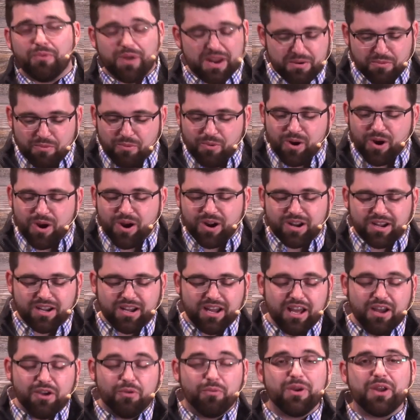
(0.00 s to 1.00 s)
we
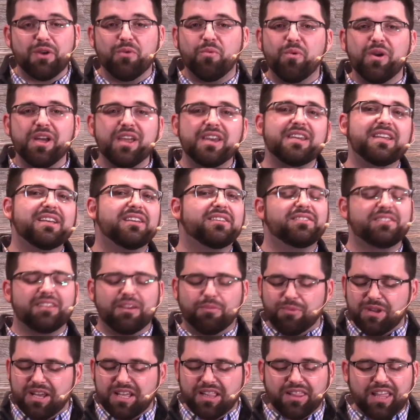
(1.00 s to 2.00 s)
work, we witness,
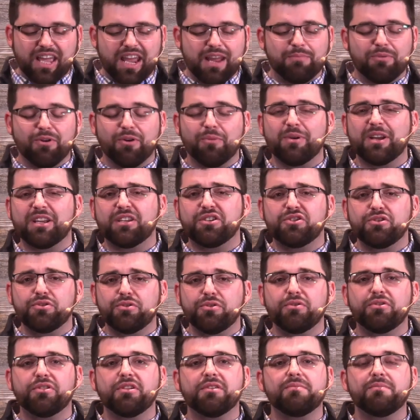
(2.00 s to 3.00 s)
and we labor. We
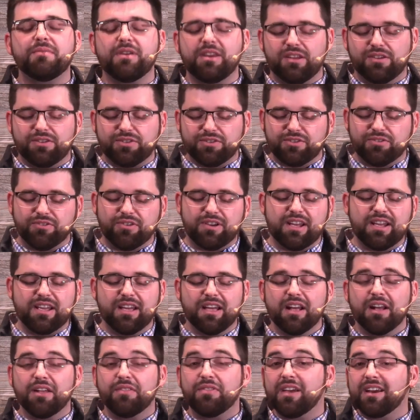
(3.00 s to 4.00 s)
do the ministry
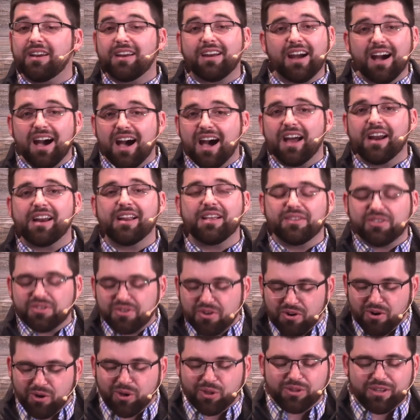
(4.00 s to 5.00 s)
that God has
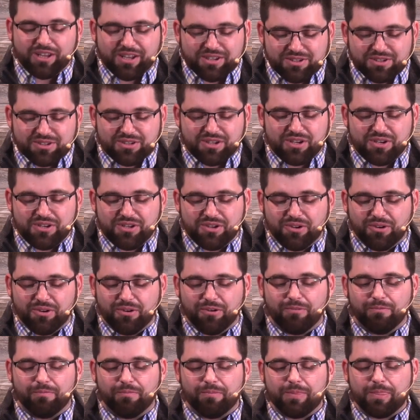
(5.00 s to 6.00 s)
called us to
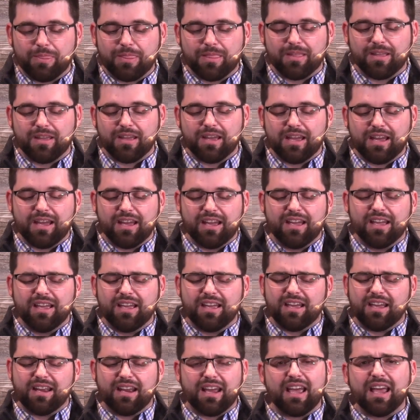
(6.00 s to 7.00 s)
do.
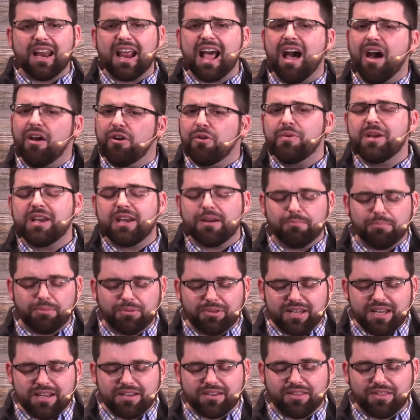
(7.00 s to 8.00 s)
And how do we
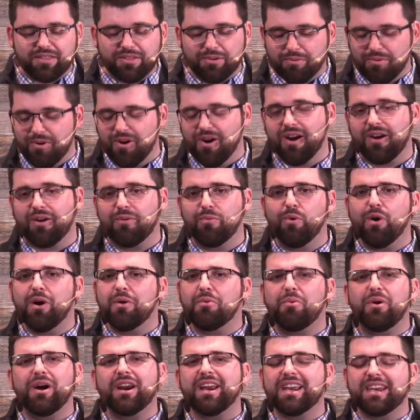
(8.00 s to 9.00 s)
complete the work?
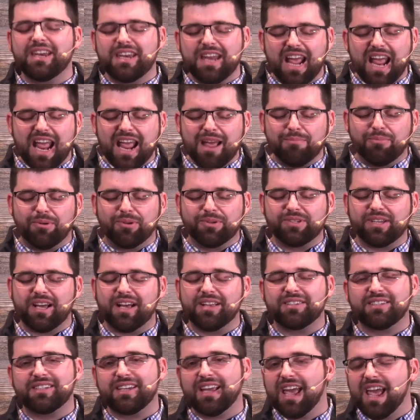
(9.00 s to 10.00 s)
What enables
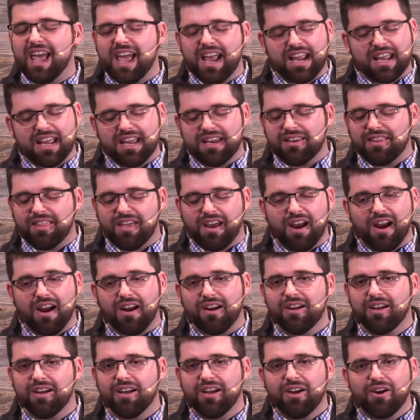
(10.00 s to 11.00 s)
us to hang in
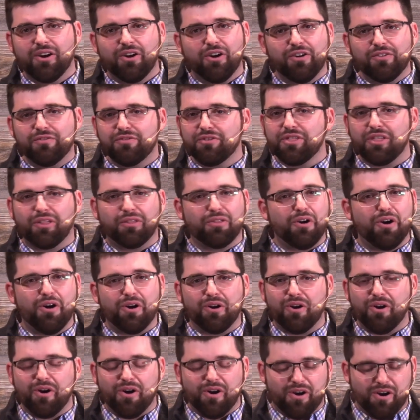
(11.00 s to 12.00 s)
there over the
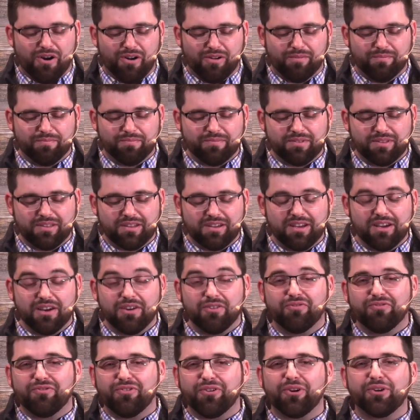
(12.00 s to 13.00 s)
long haul?
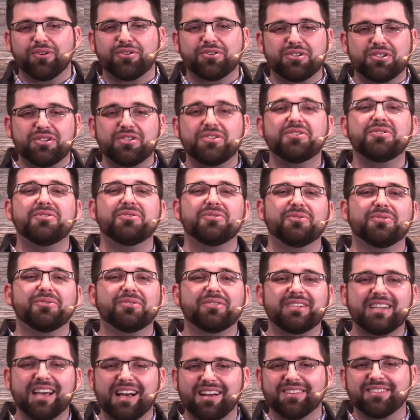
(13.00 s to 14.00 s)
Verse
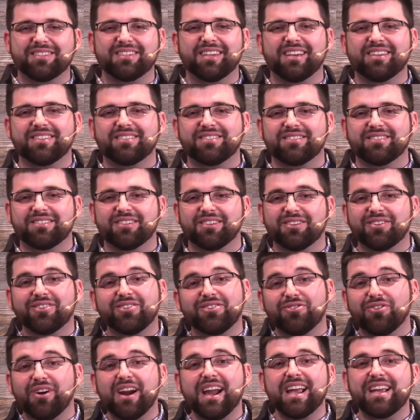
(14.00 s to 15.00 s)
2 tells us,
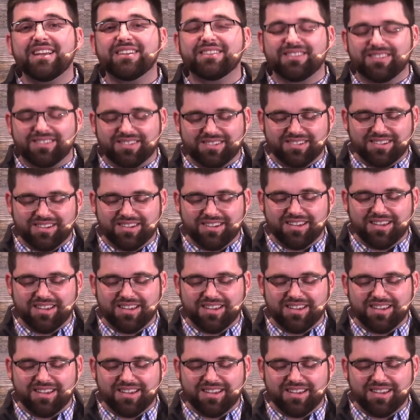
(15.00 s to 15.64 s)
grace,